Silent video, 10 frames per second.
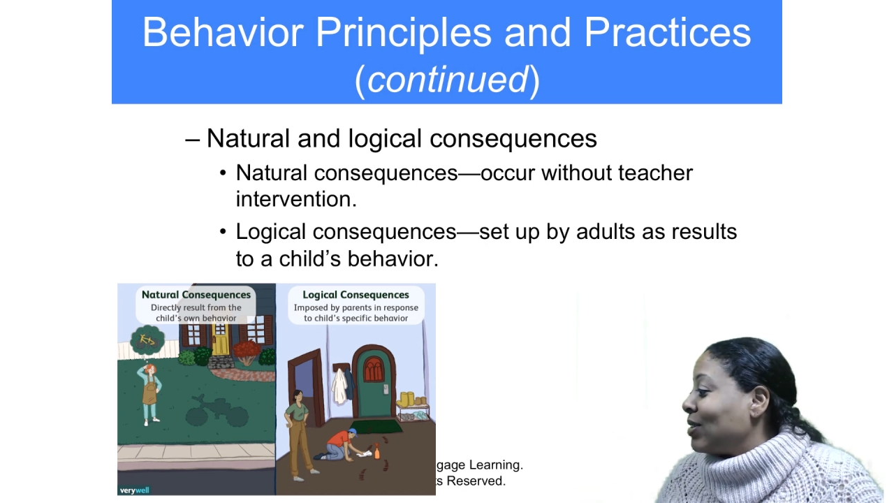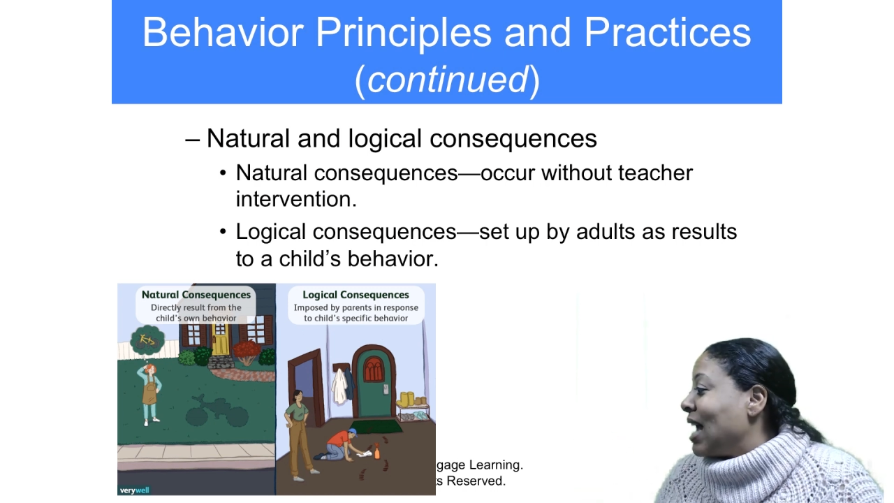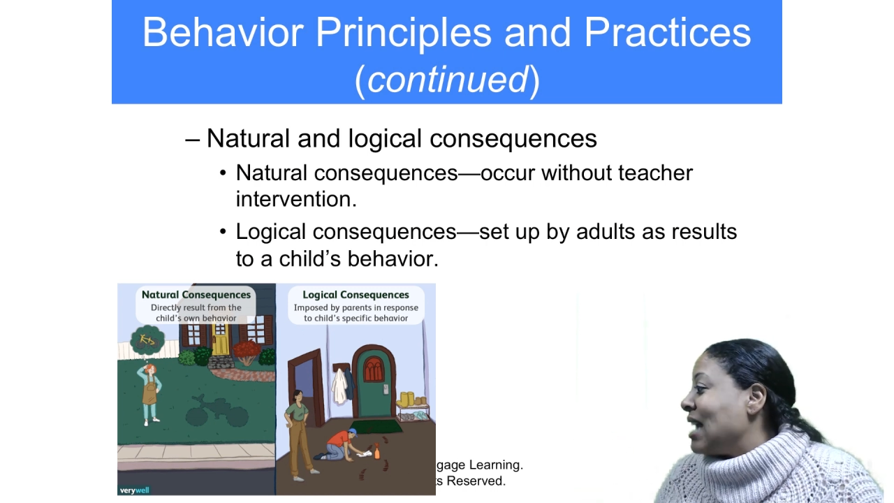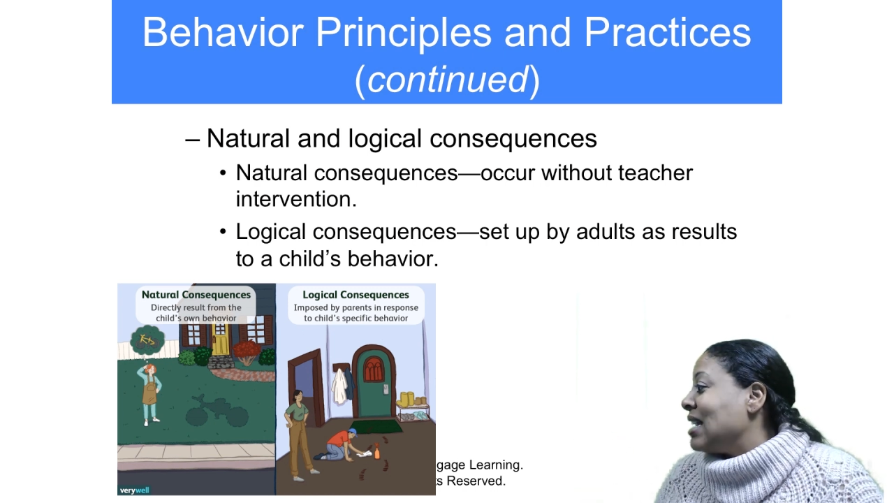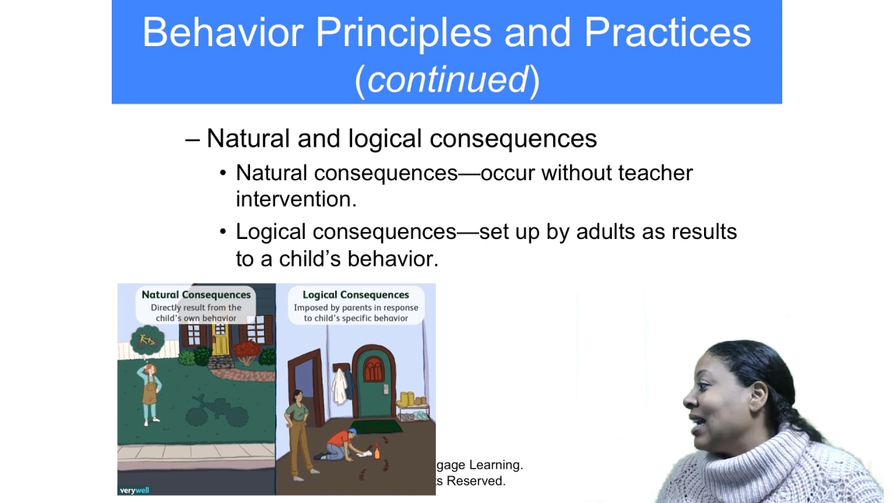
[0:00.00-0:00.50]
to
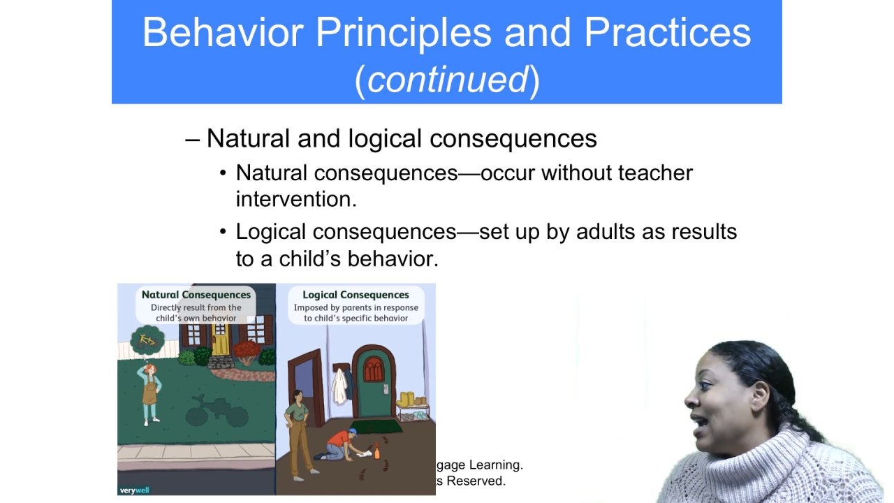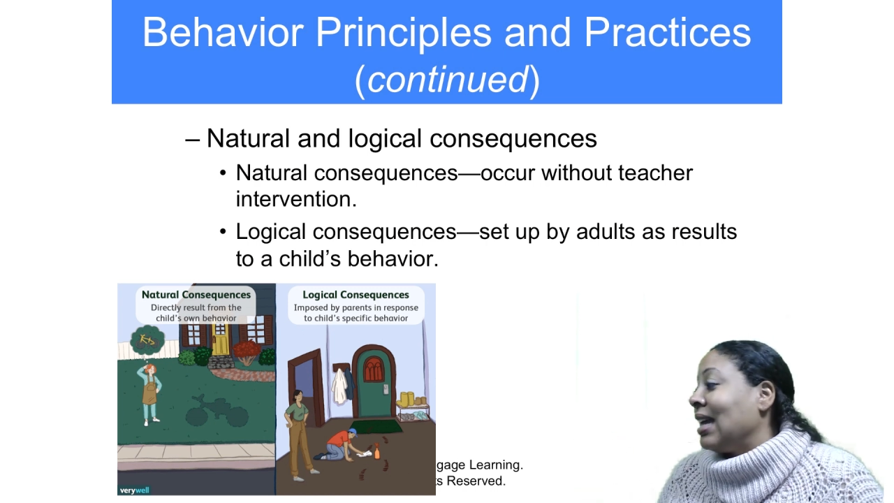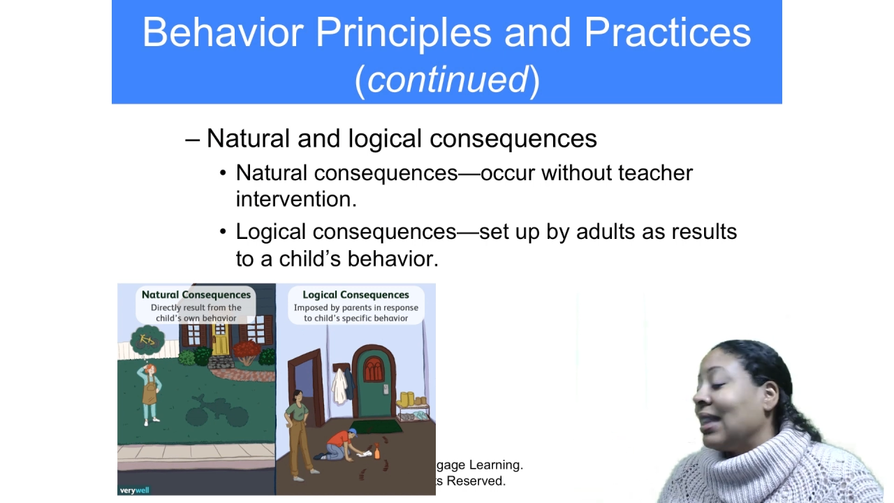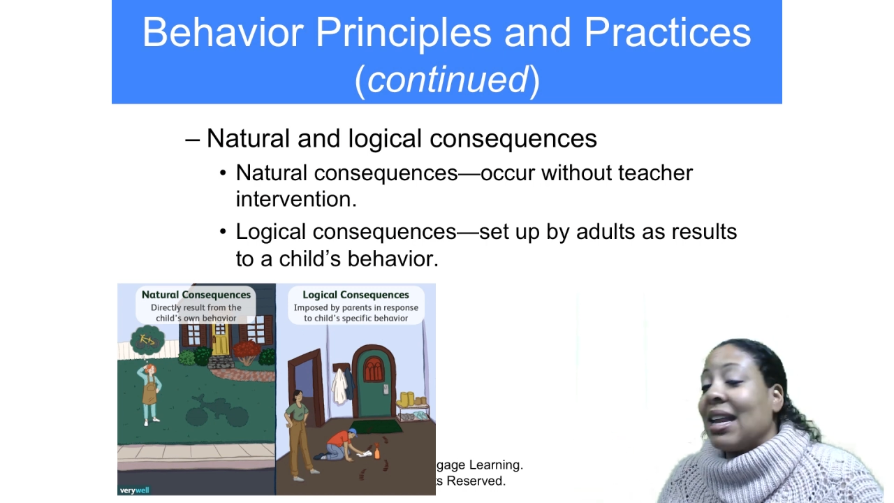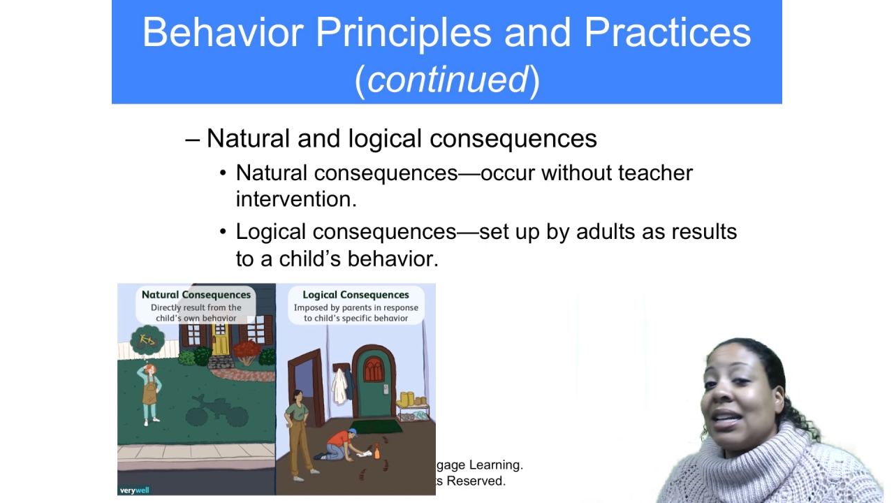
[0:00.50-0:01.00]

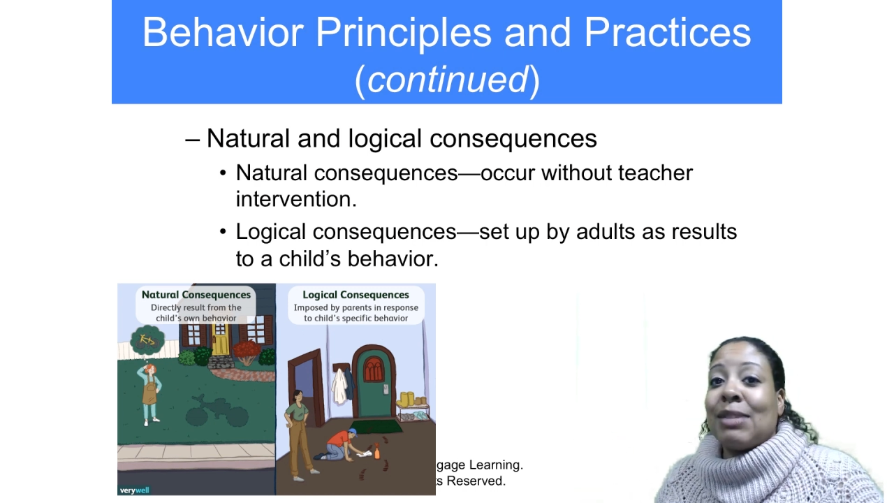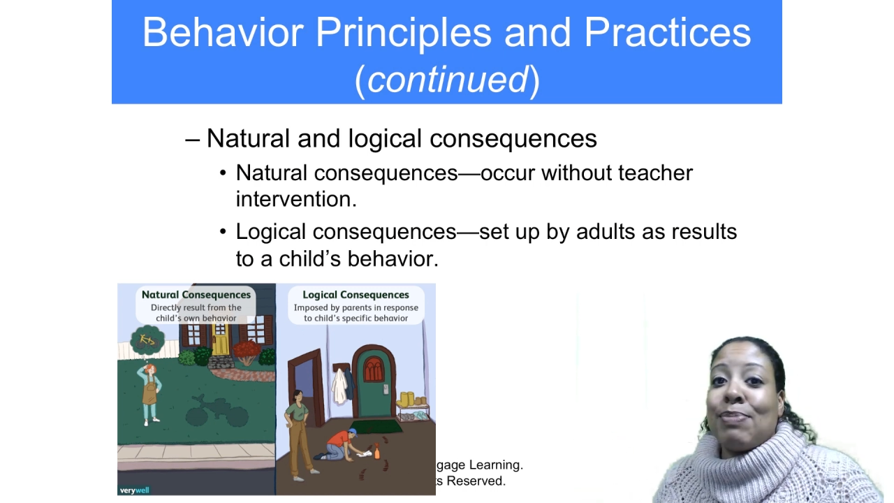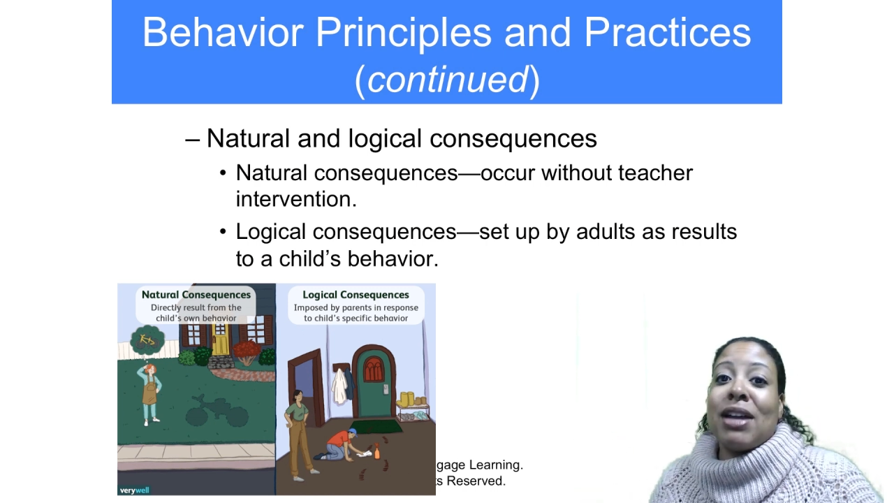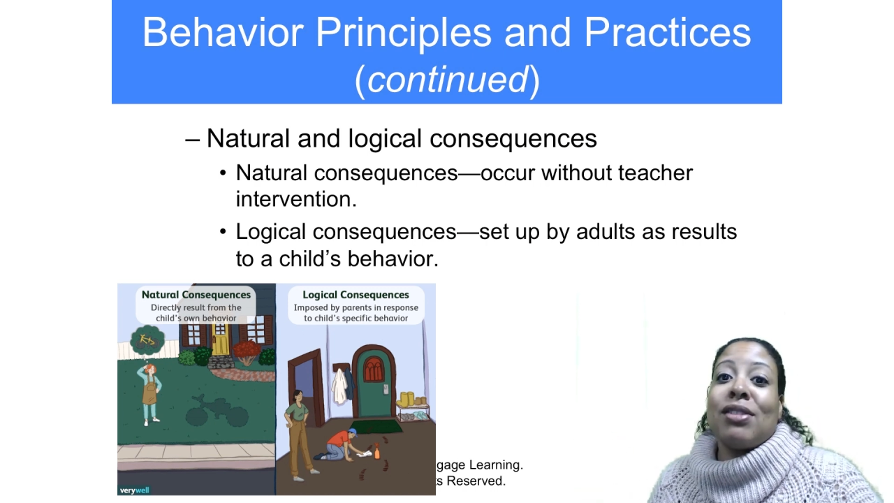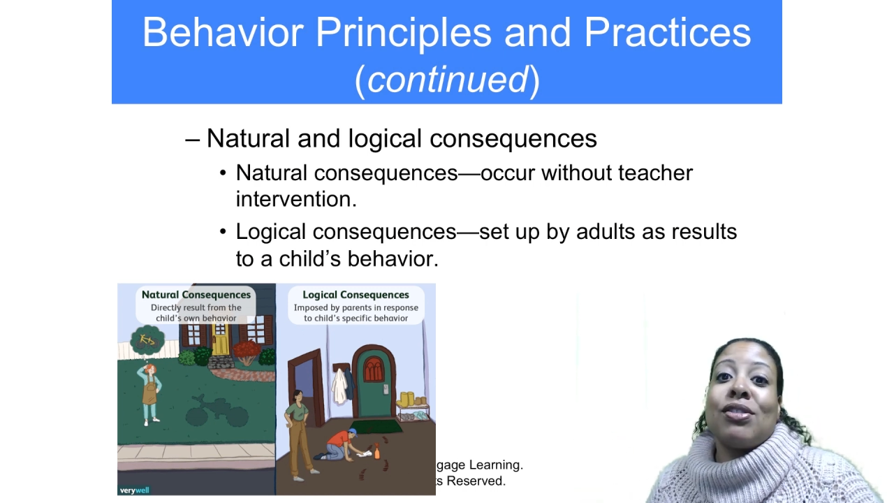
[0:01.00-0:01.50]
indicate that it's
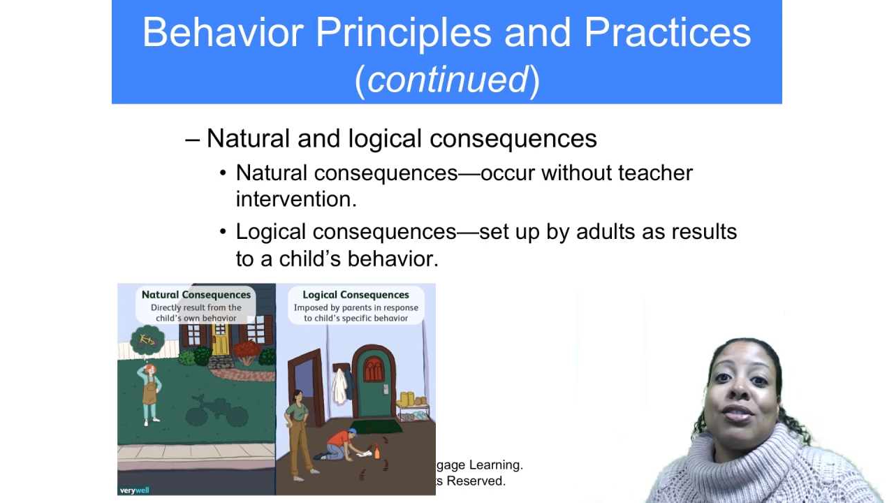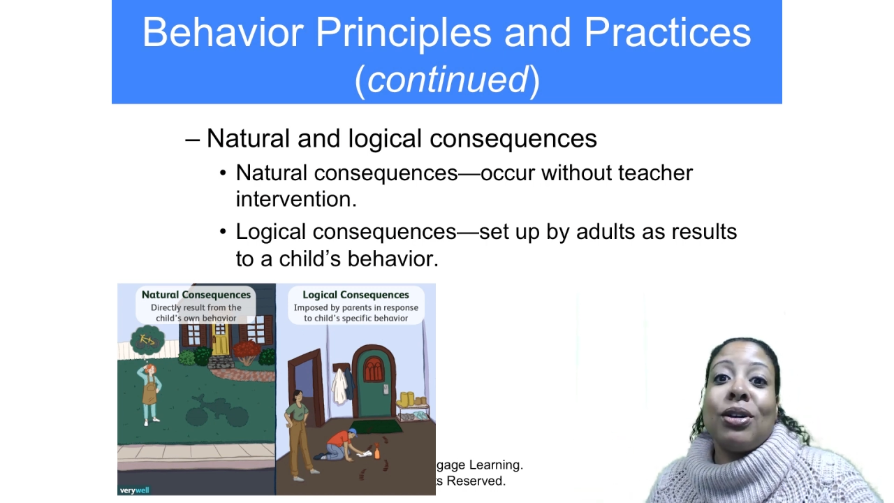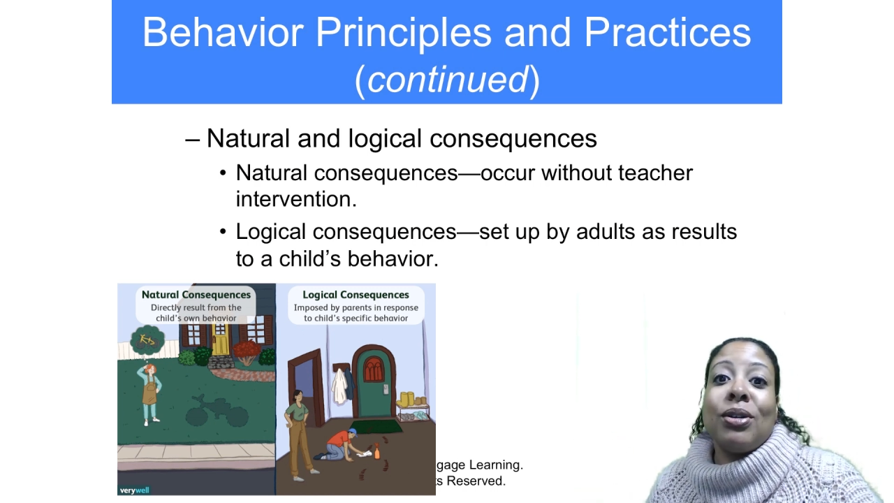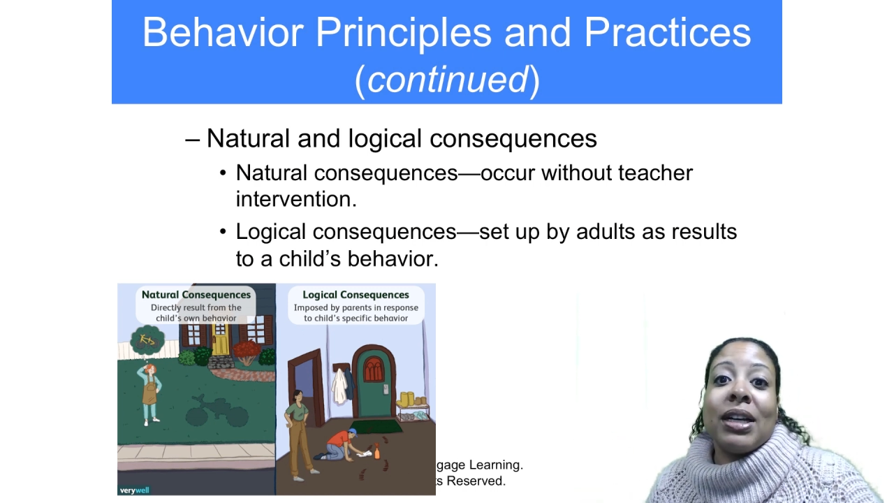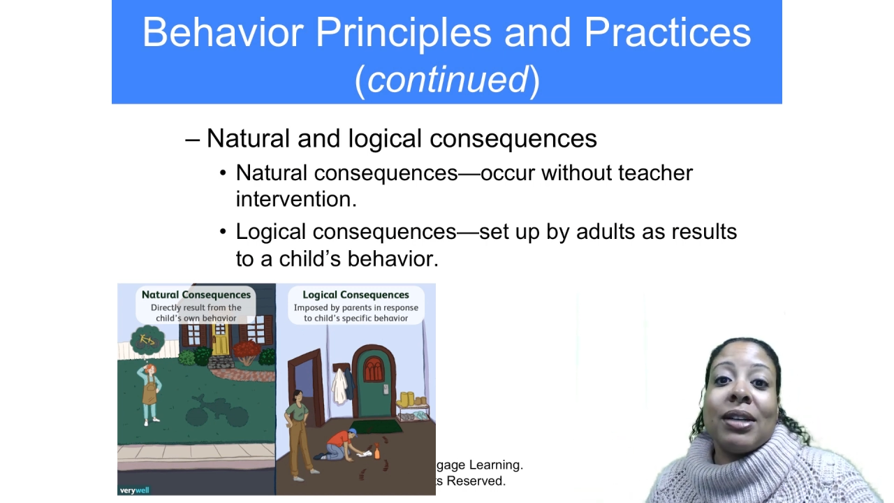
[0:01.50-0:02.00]
been
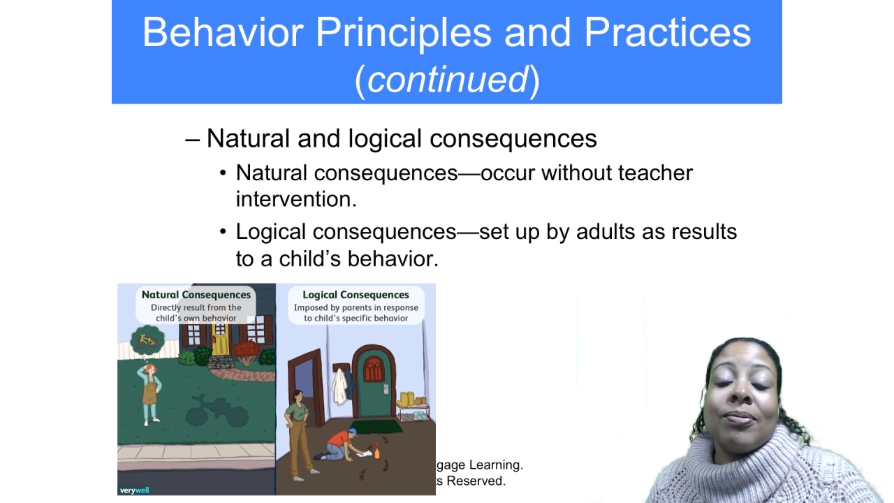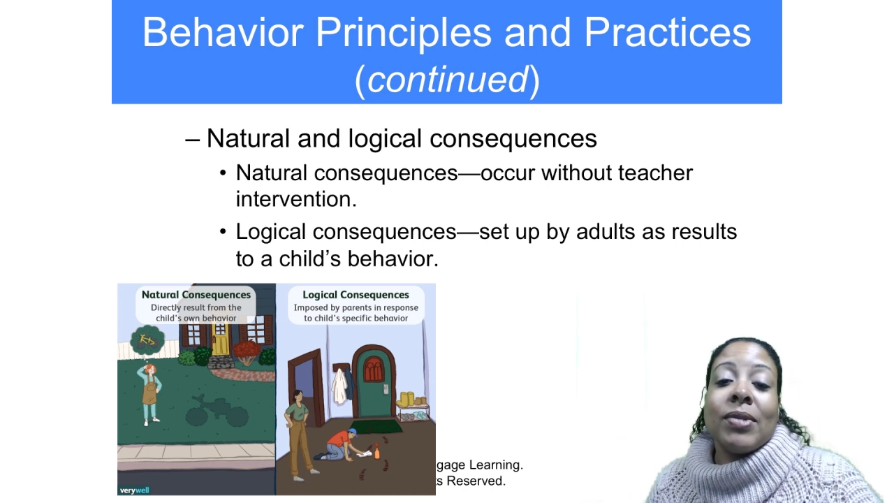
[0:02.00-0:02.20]
stolen.